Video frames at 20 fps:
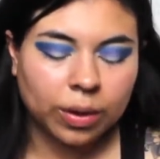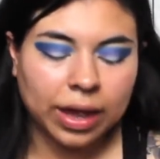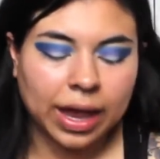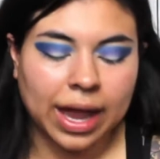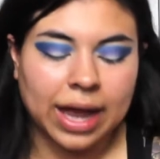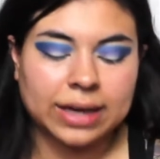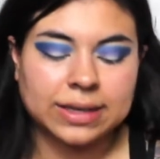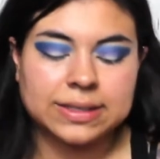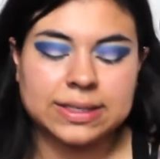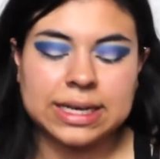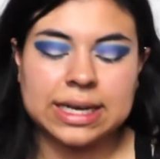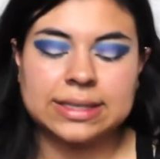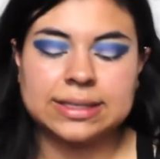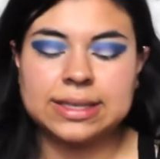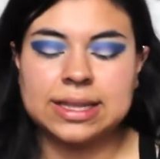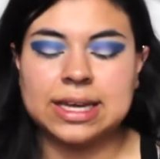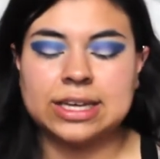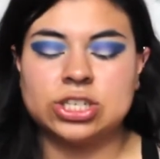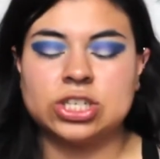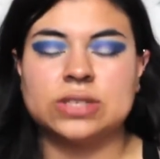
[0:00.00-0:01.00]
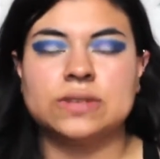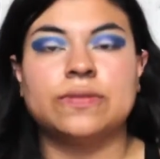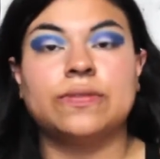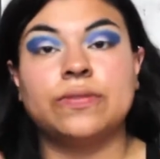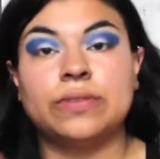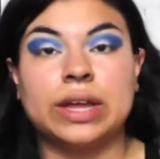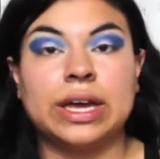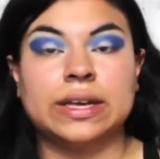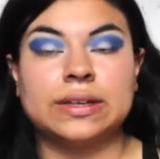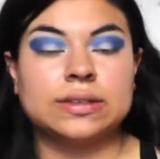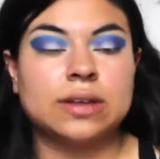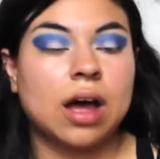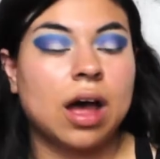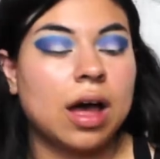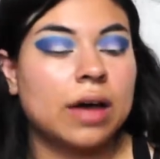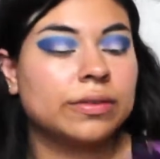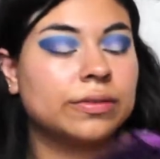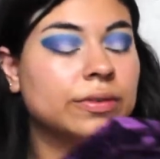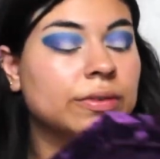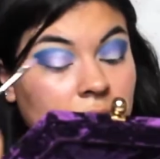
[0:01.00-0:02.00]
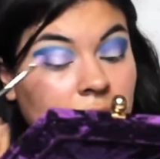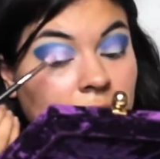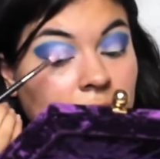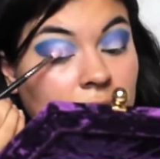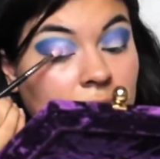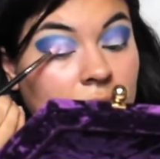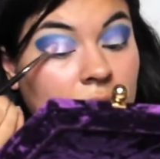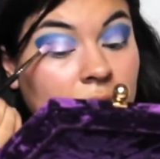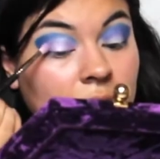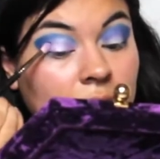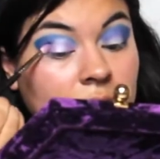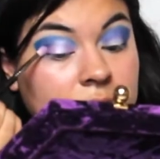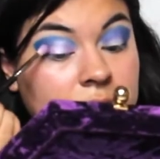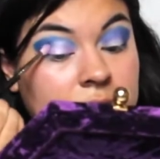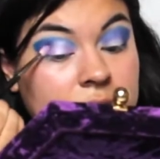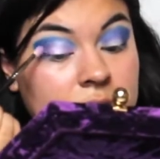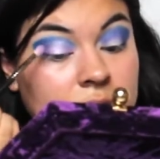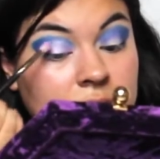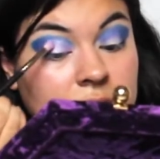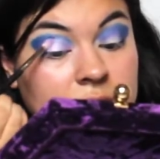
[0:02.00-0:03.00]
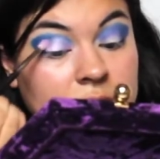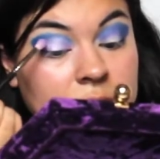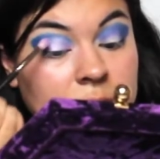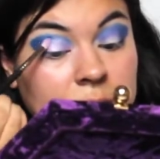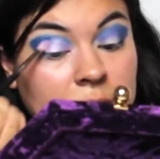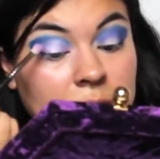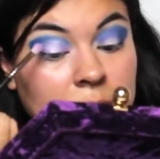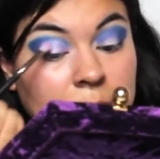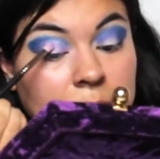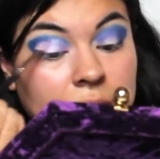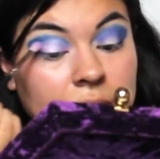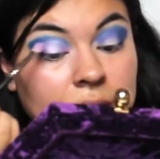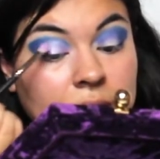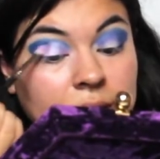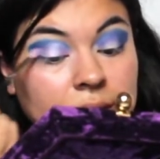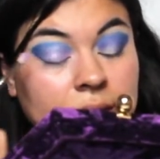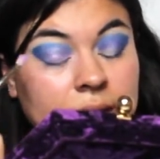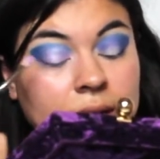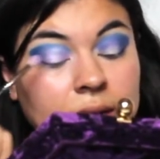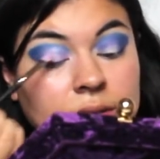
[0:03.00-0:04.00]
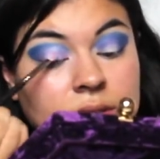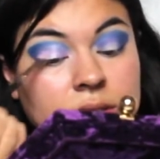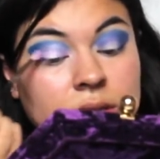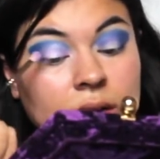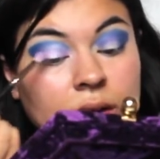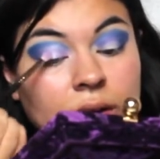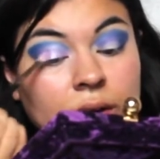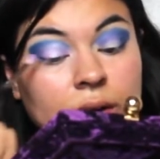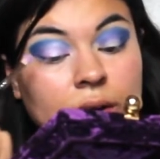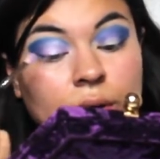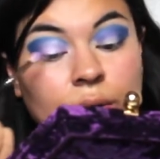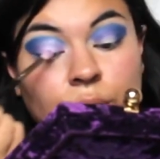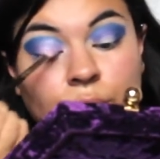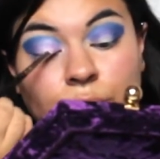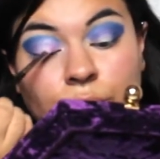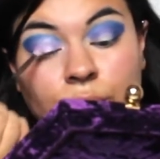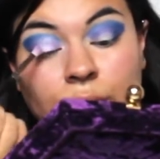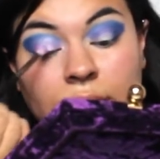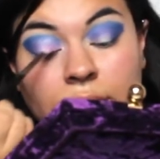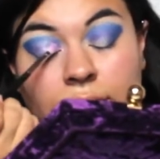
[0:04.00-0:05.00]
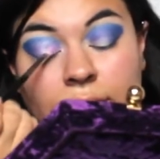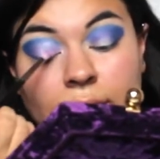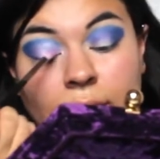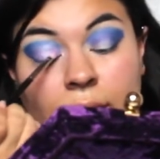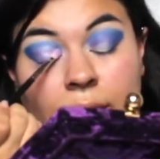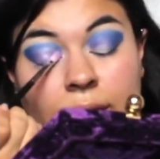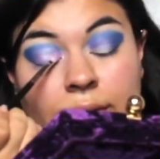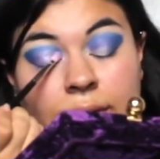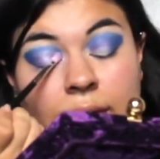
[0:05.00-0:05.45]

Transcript: excess that just flakes off, and I'm just going to be putting that right there on